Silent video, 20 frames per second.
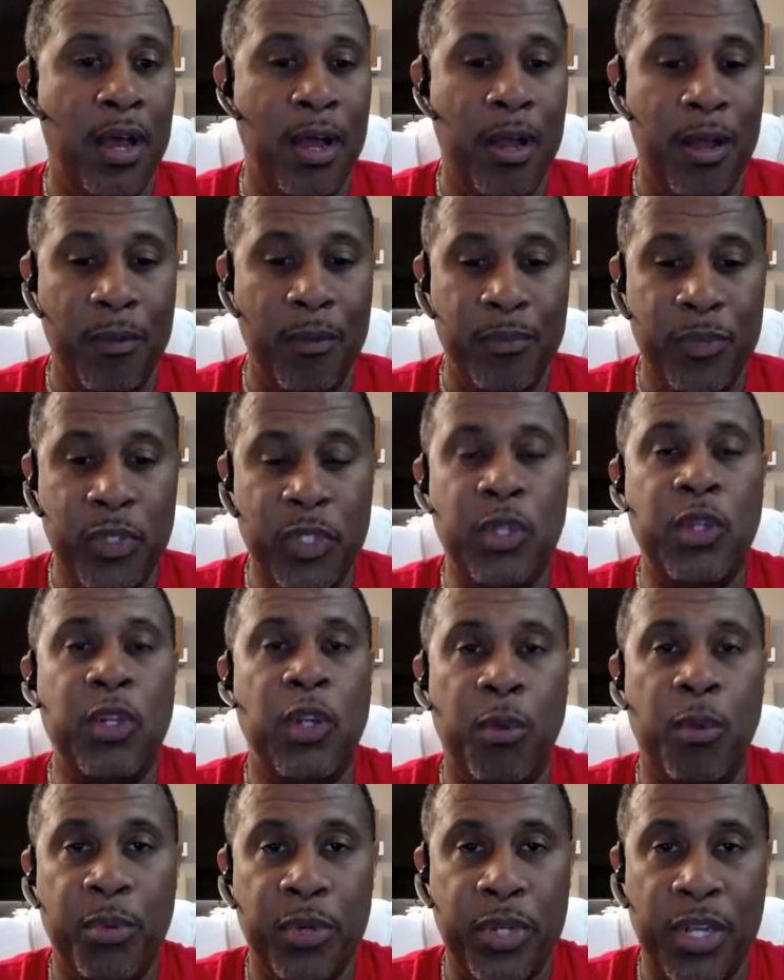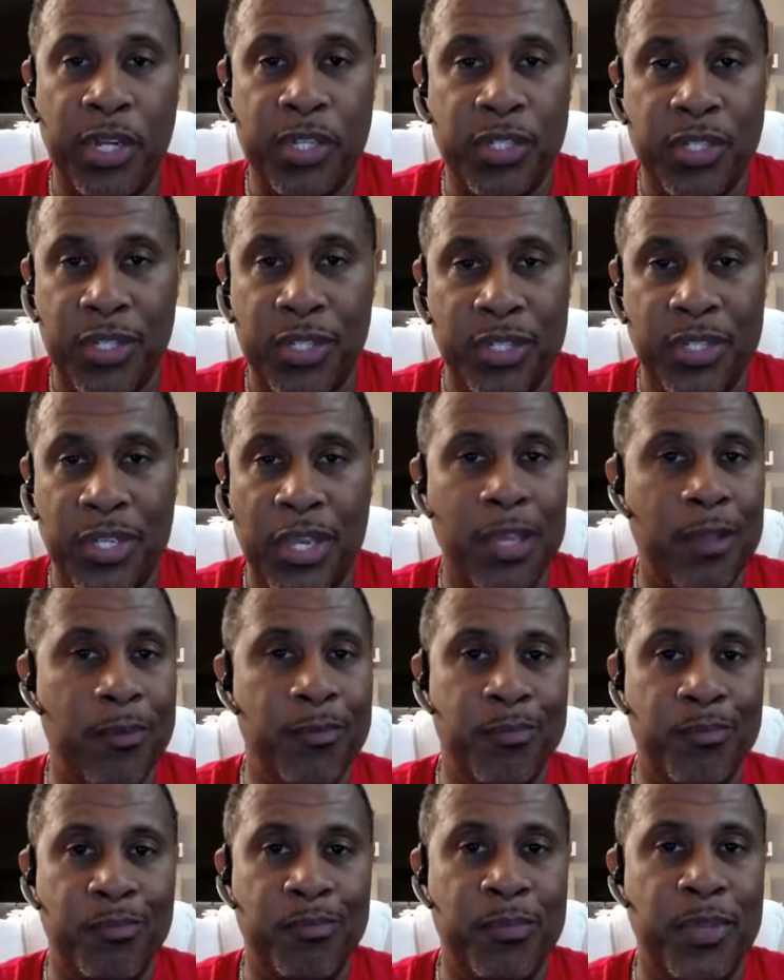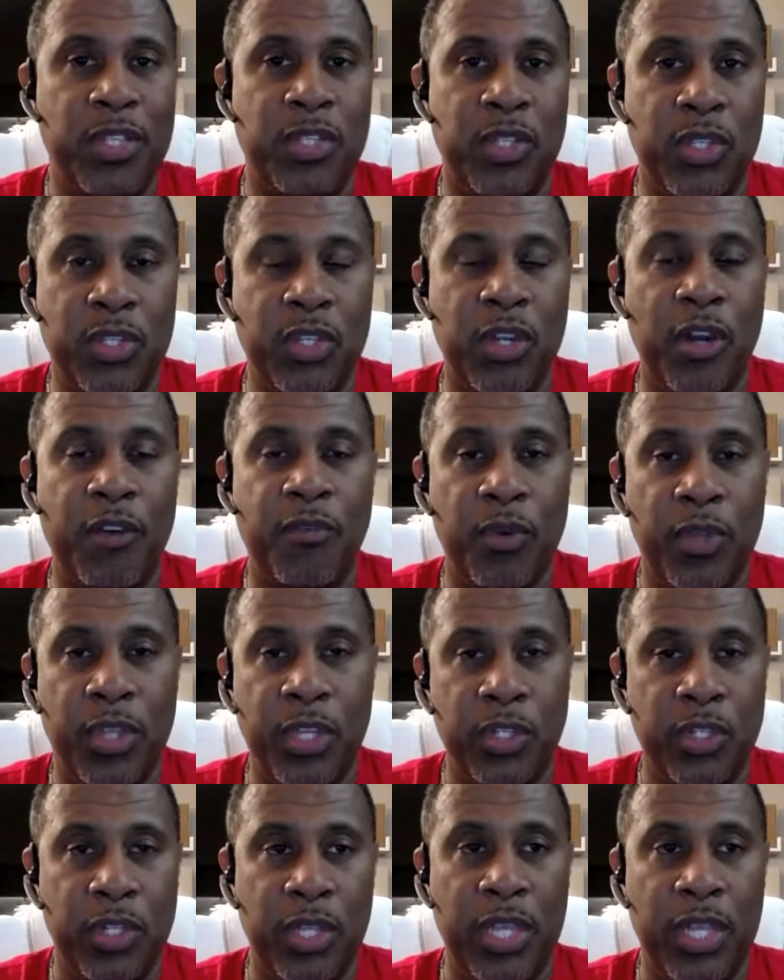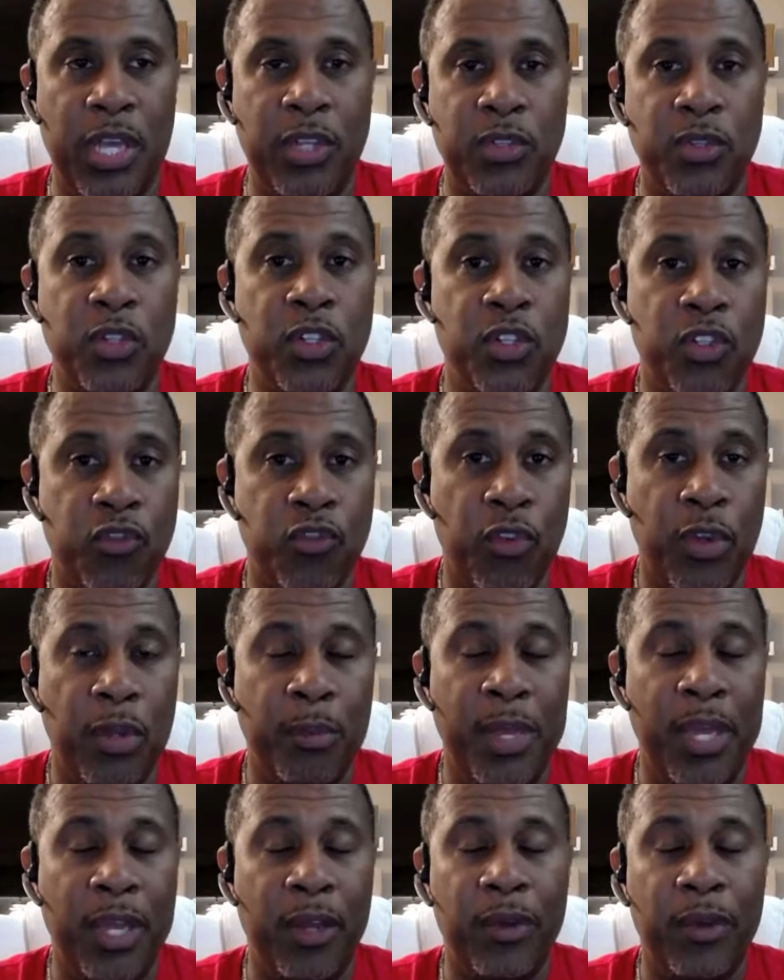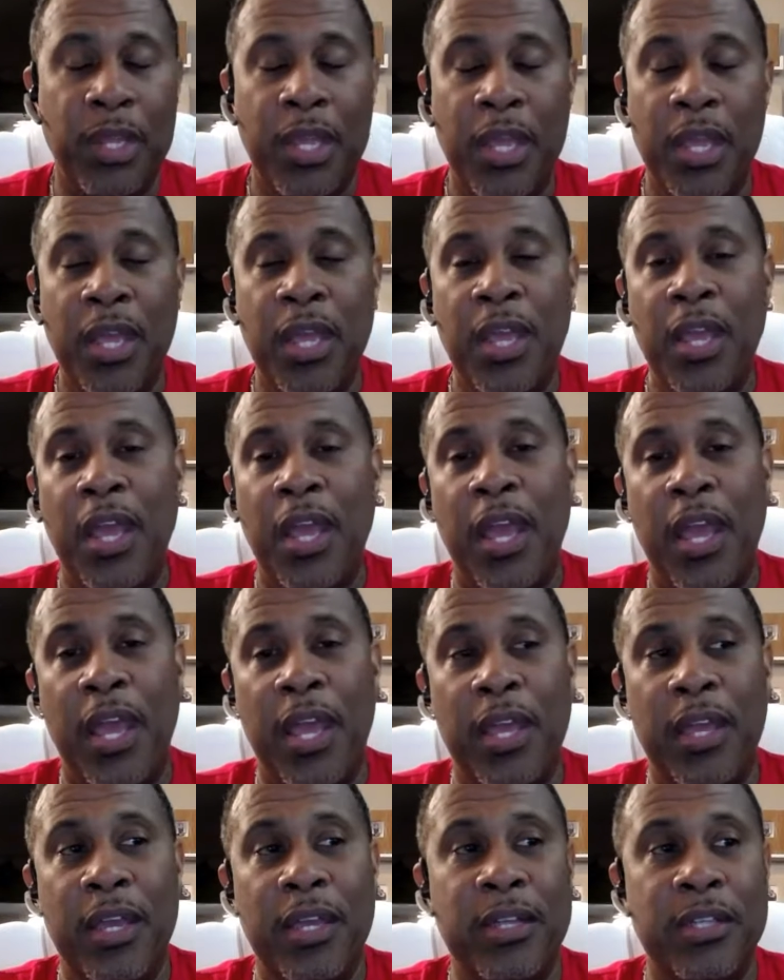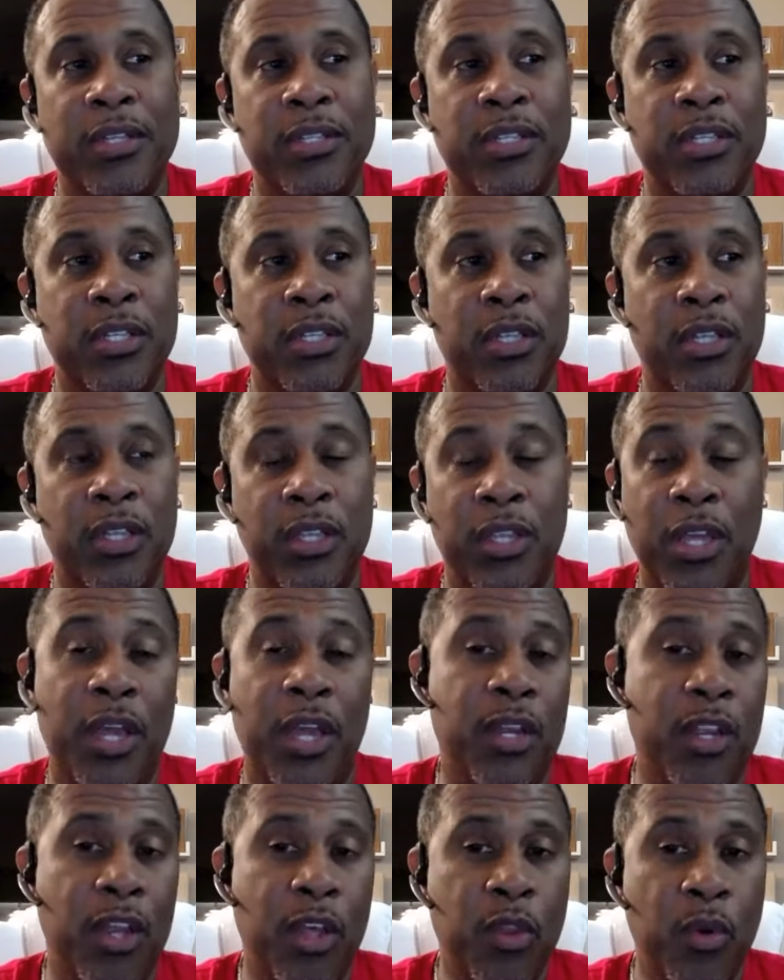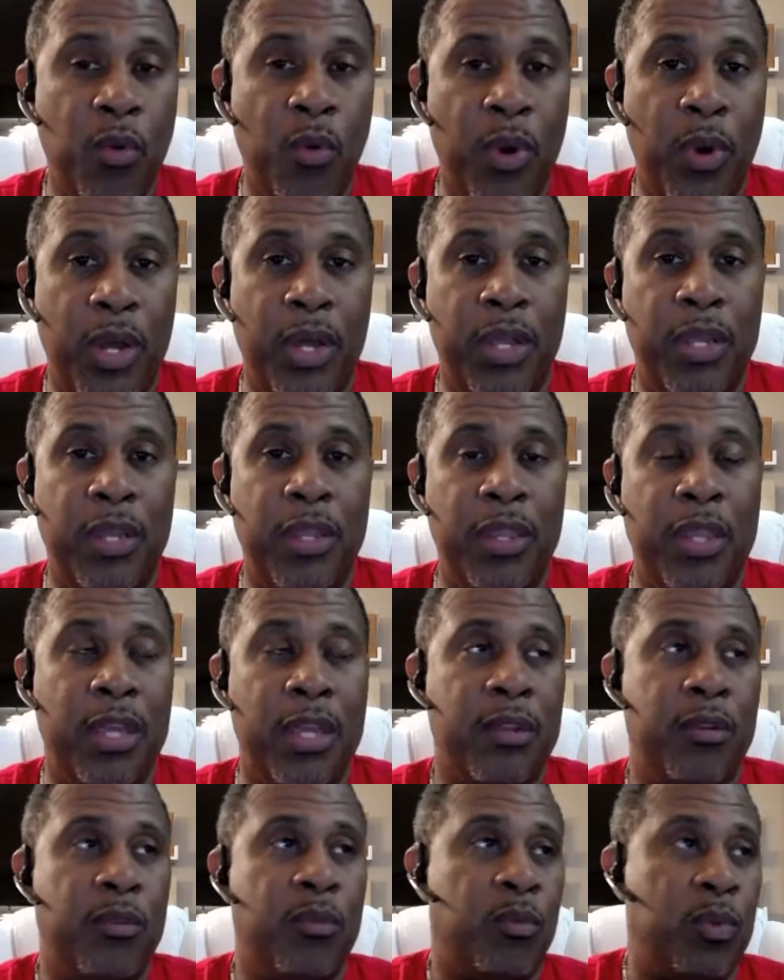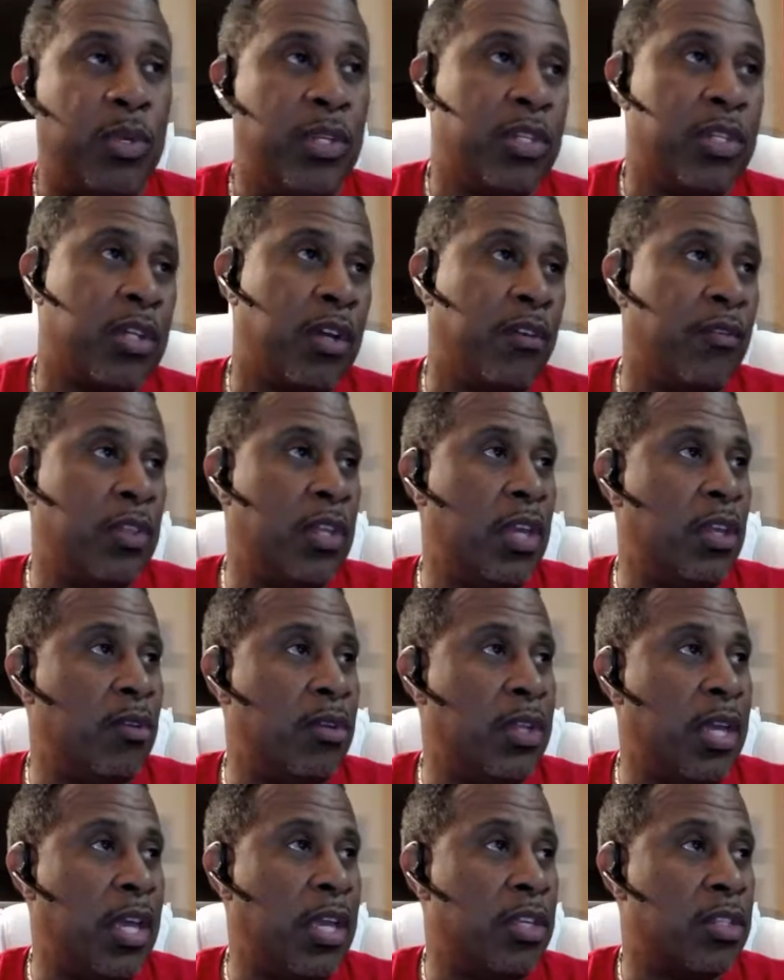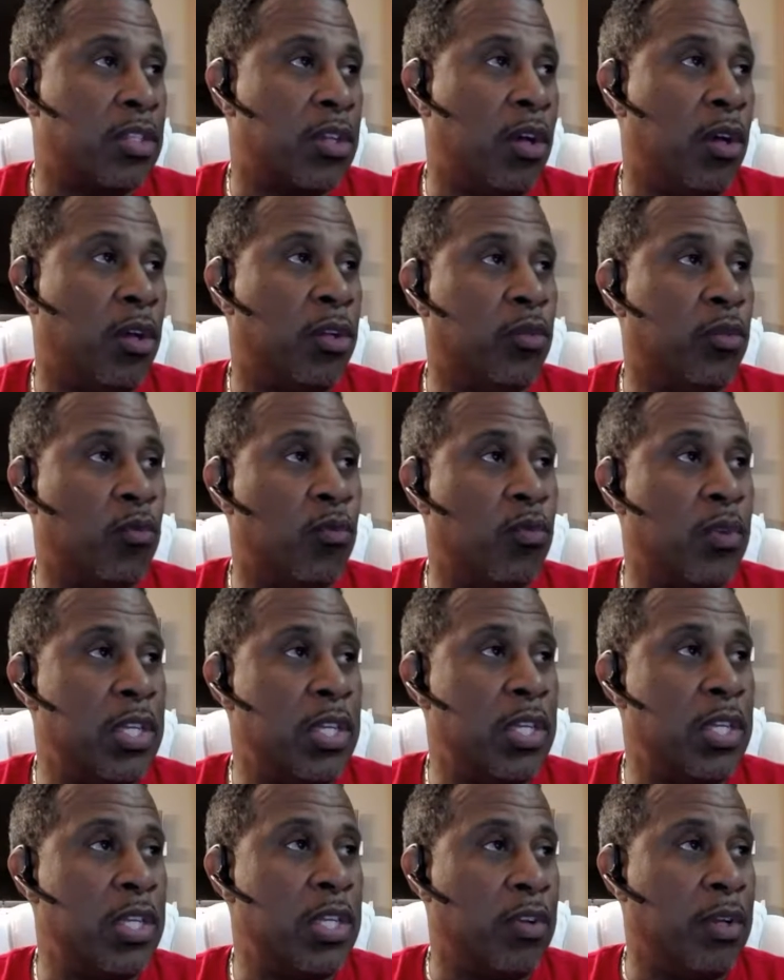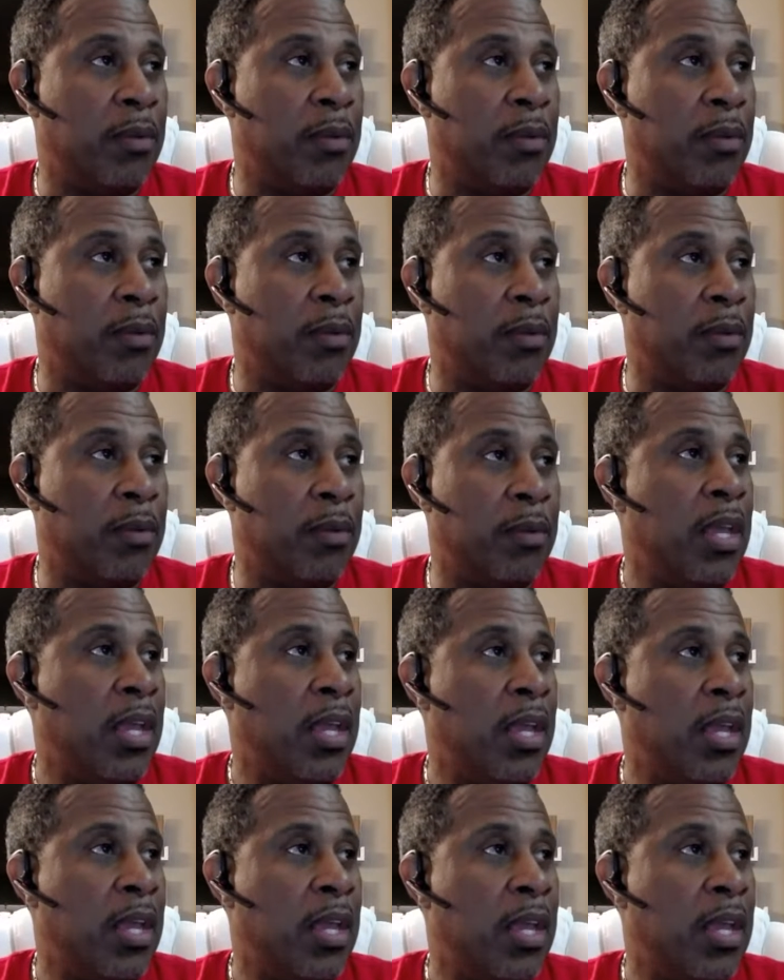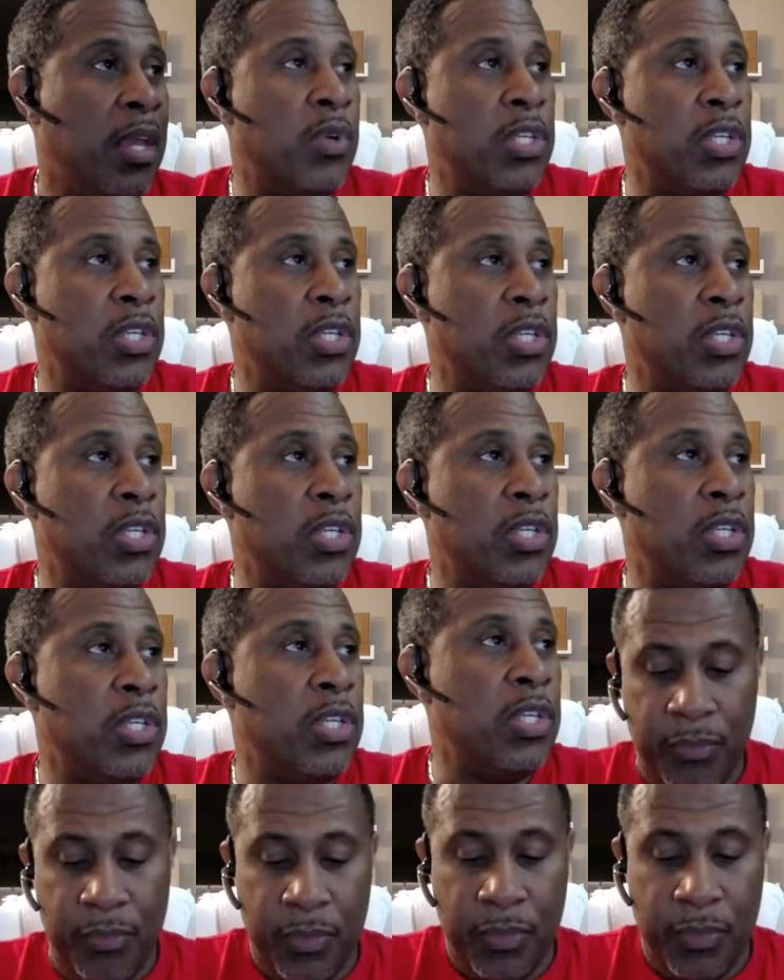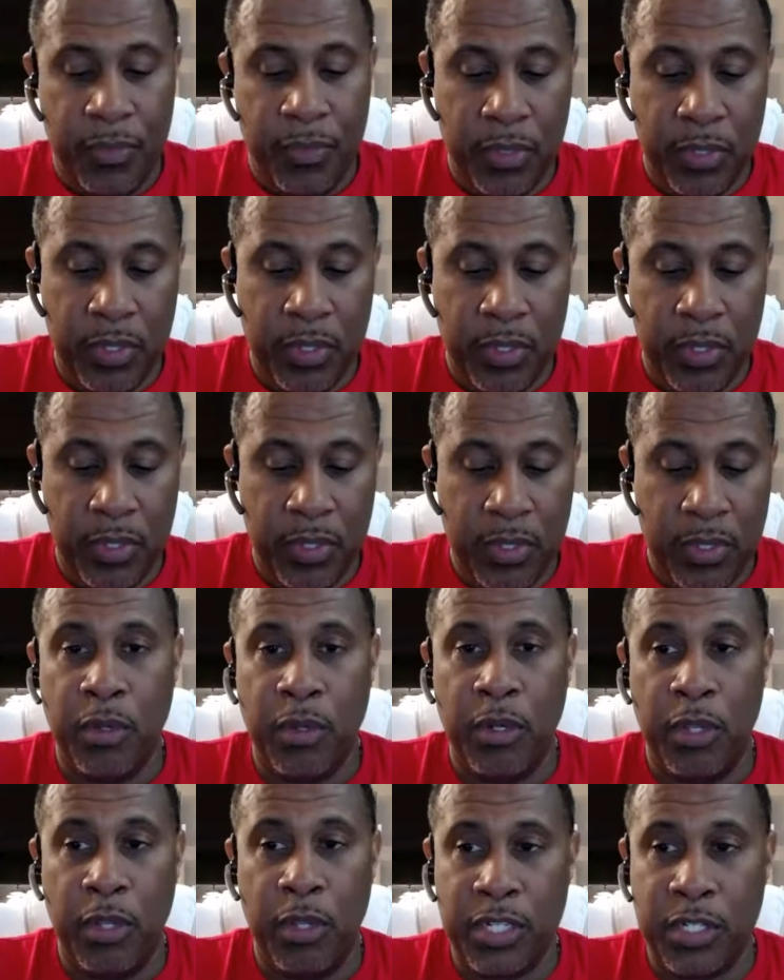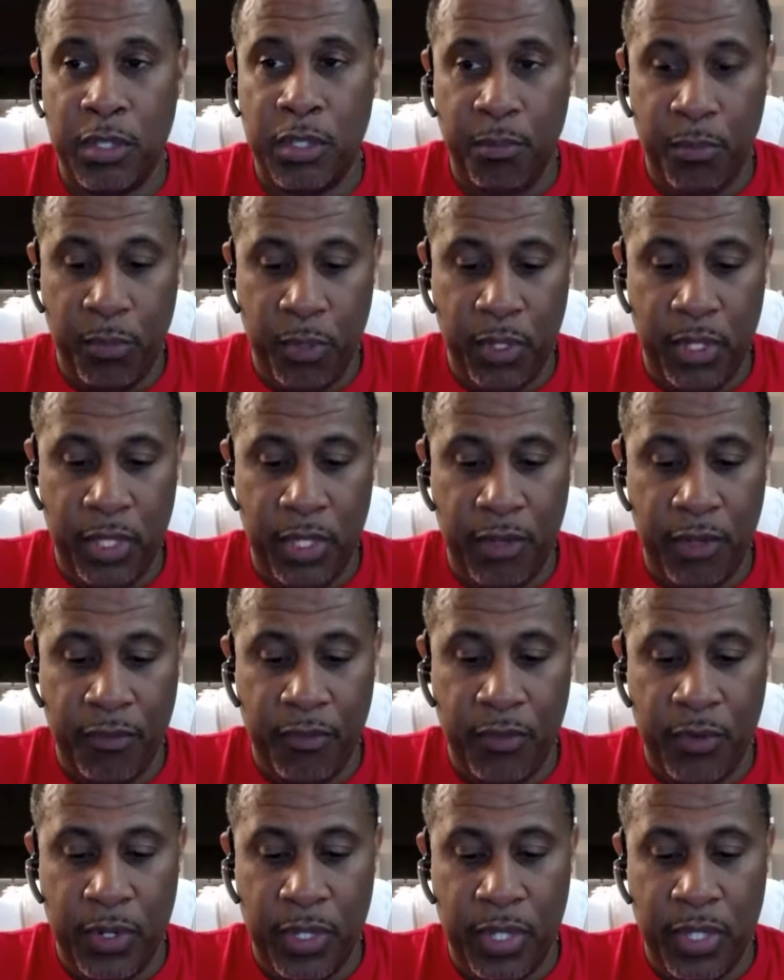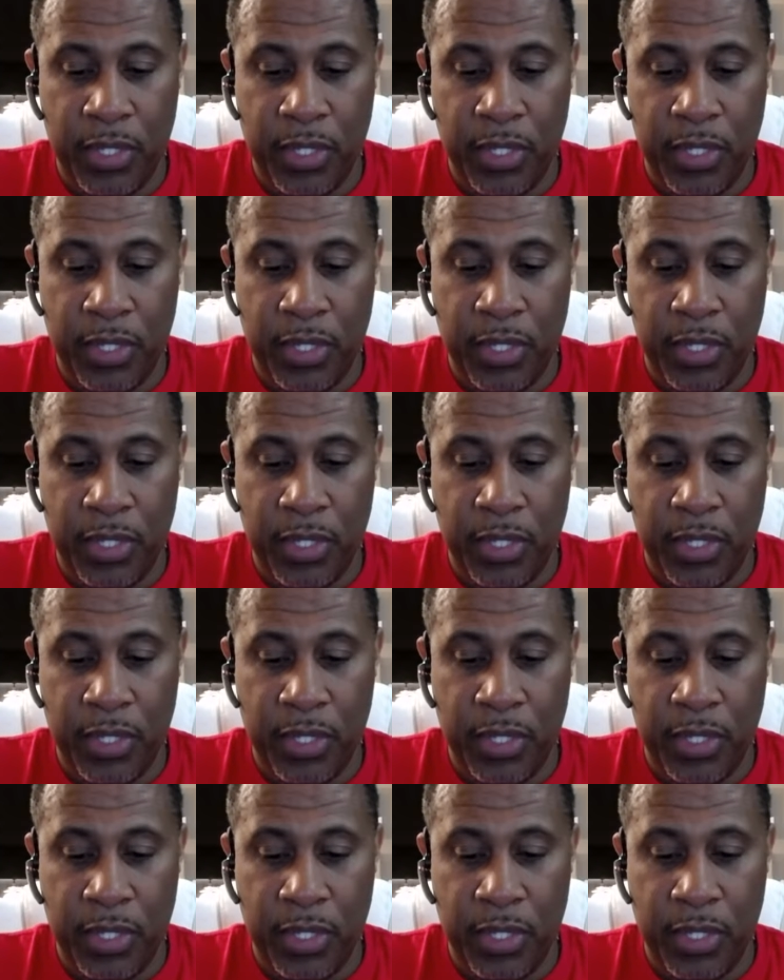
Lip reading: studio production type piece of software that allows you to stream out. And another one that we discovered the other day is called Restream. And Restream, I'll actually pull it up for you,